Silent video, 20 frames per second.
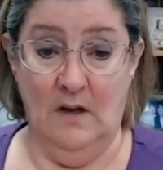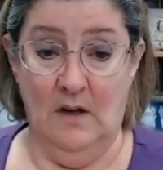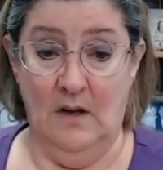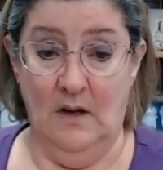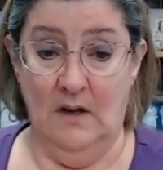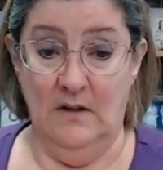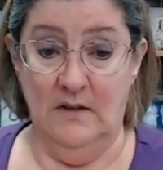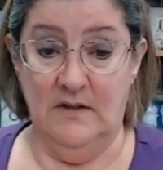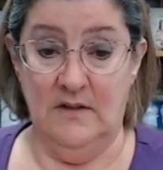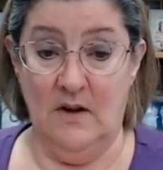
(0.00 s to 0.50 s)

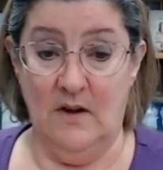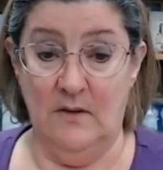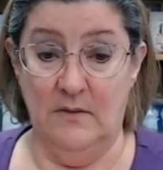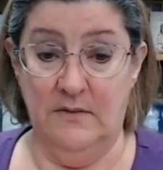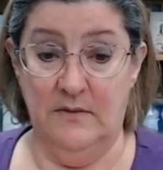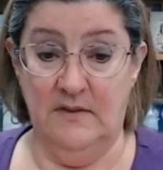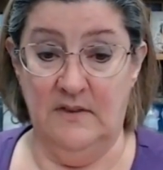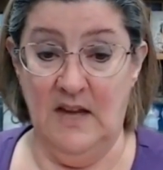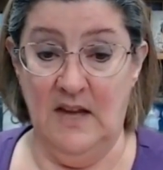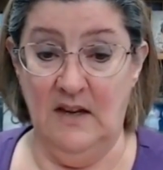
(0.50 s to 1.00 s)
So
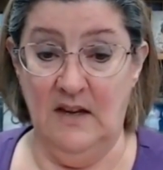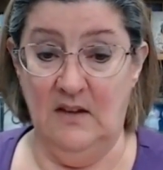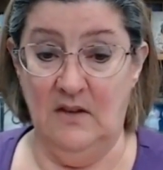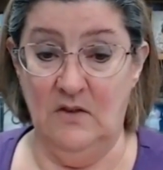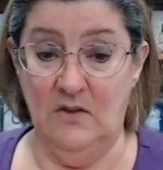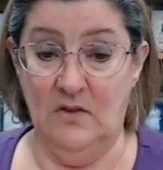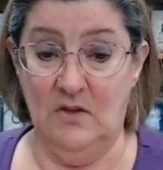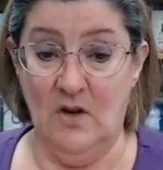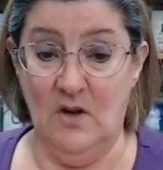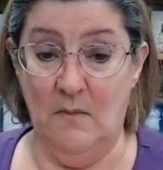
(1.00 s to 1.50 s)
thank you
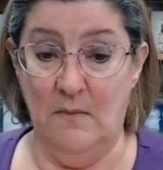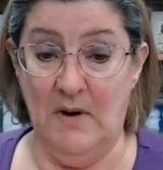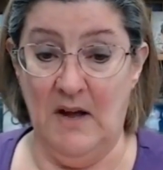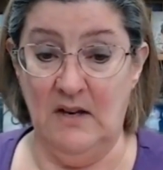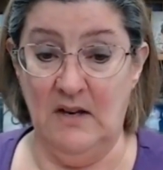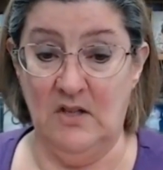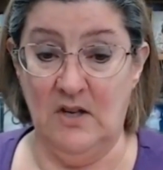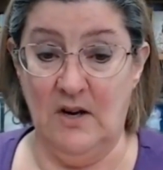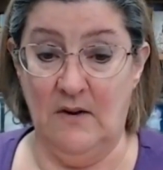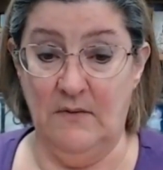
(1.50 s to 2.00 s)
so
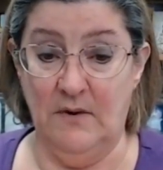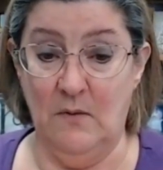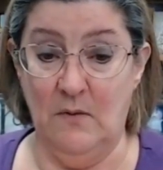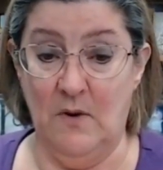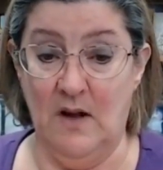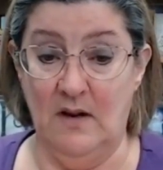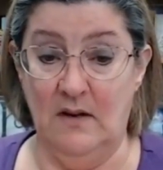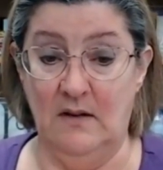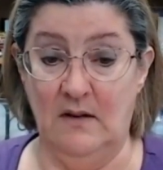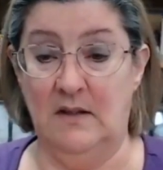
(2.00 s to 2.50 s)
much,
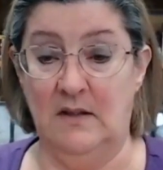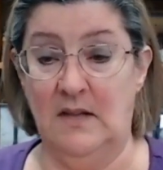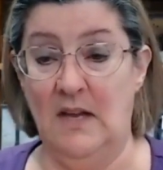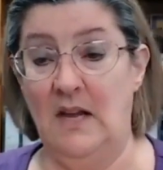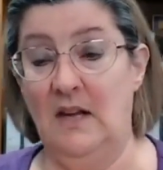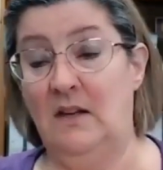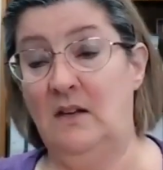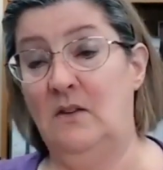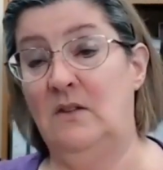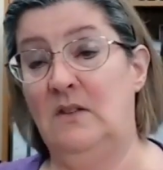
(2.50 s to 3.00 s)
everyone.
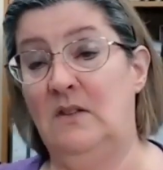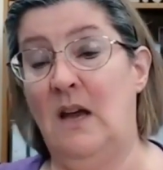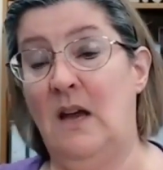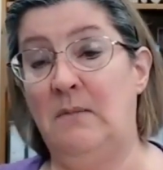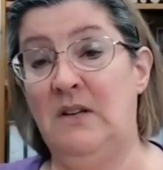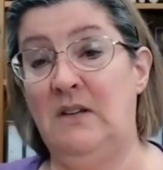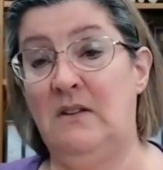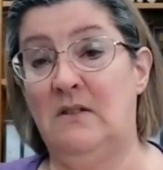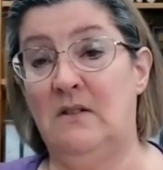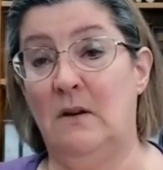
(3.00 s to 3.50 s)
Thank you,
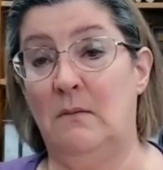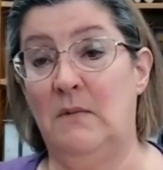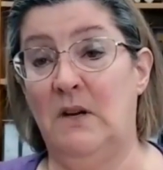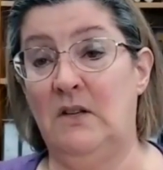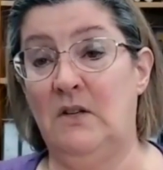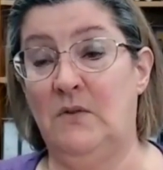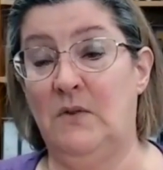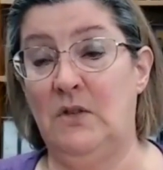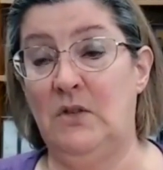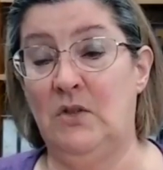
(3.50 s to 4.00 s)
Debbie, so
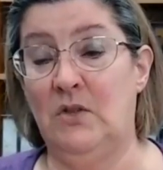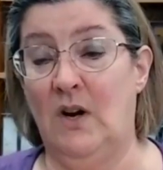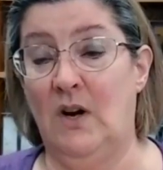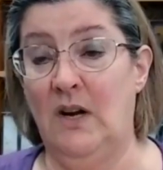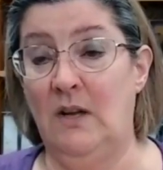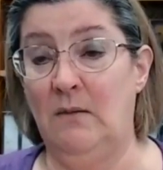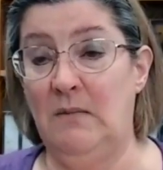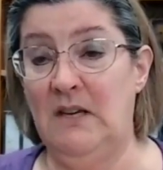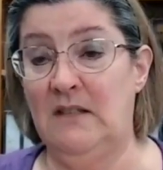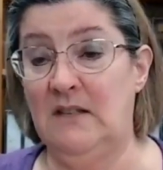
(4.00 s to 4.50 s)
much for
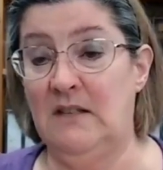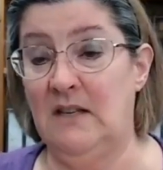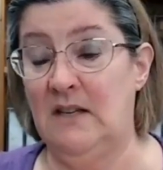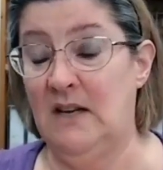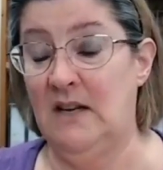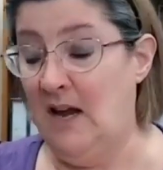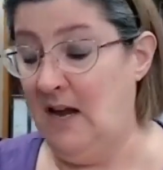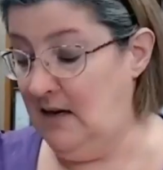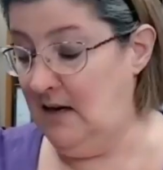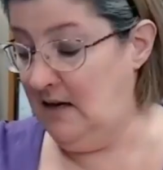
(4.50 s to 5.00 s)
joining me
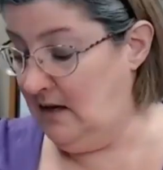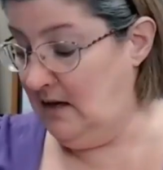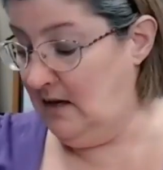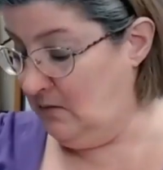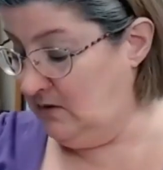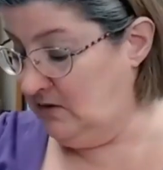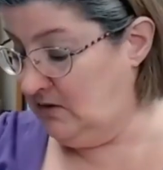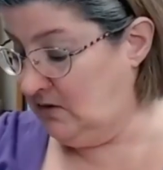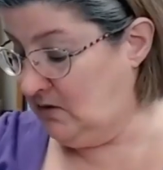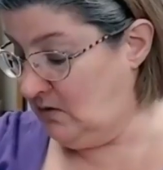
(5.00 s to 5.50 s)
tonight. It
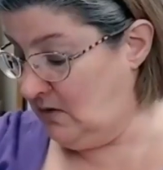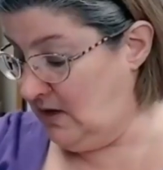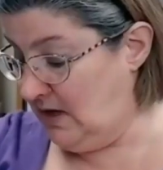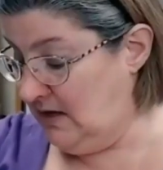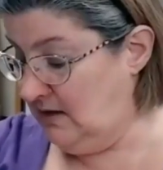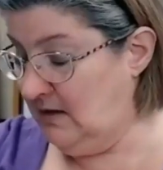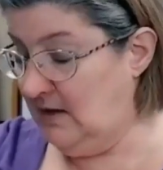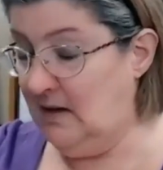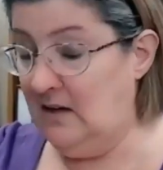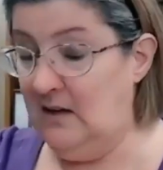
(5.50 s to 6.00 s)
was
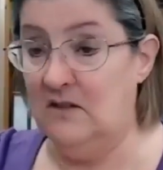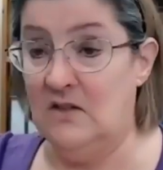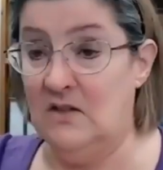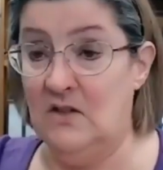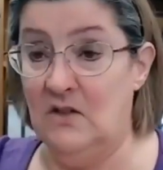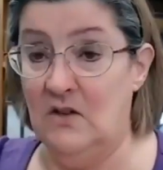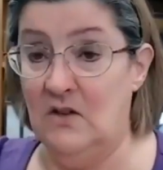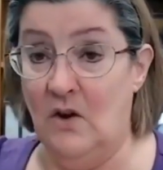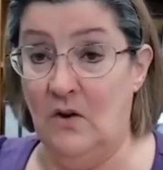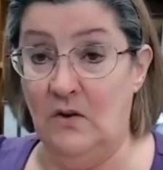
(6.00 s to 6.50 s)
great getting to
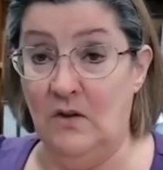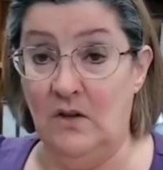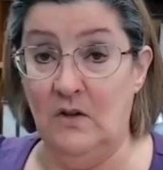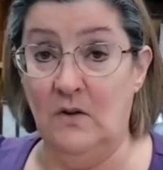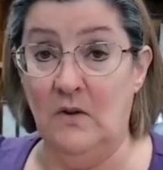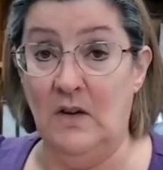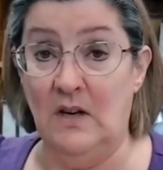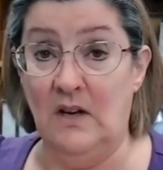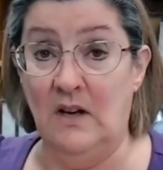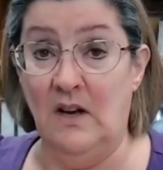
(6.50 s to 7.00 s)
know
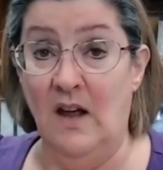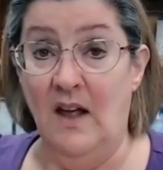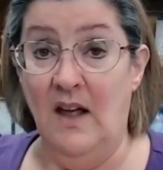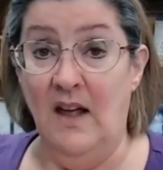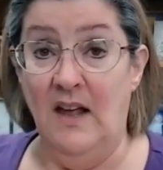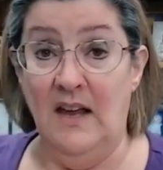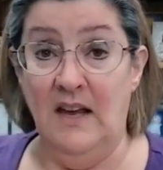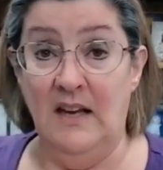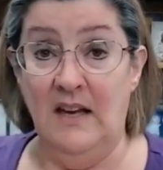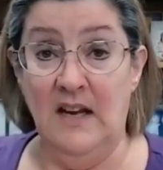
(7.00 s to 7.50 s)
you and
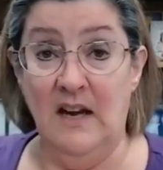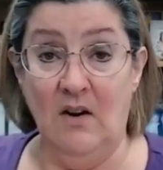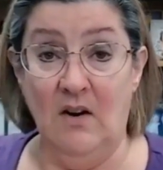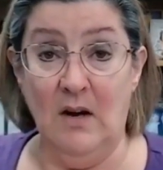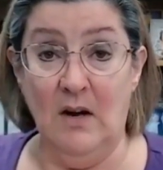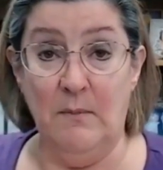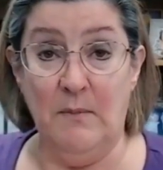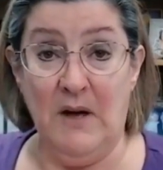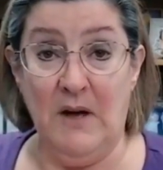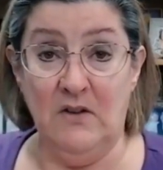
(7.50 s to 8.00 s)

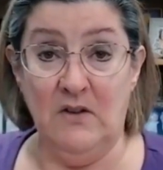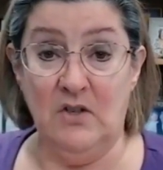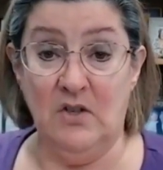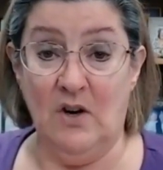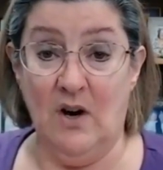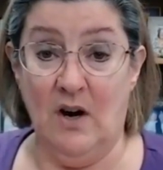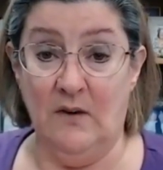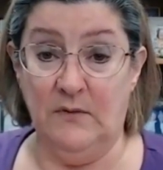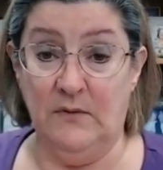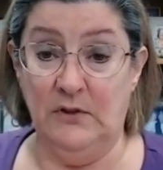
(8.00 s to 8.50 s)
hearing about your
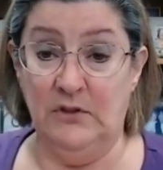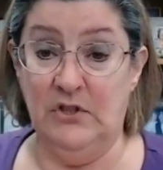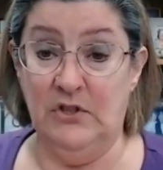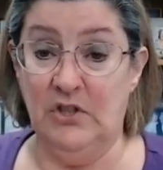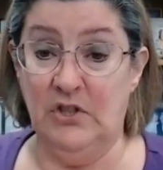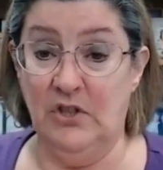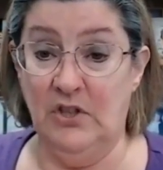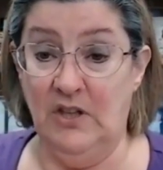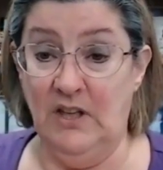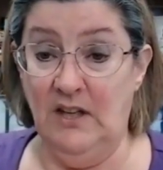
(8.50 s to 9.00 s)
artful
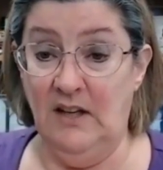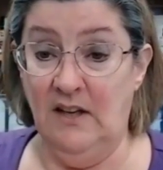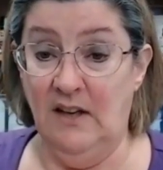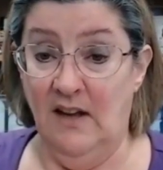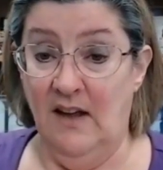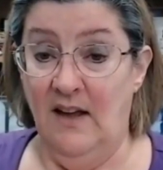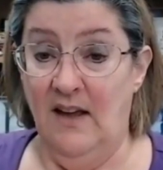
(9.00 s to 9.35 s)
journey.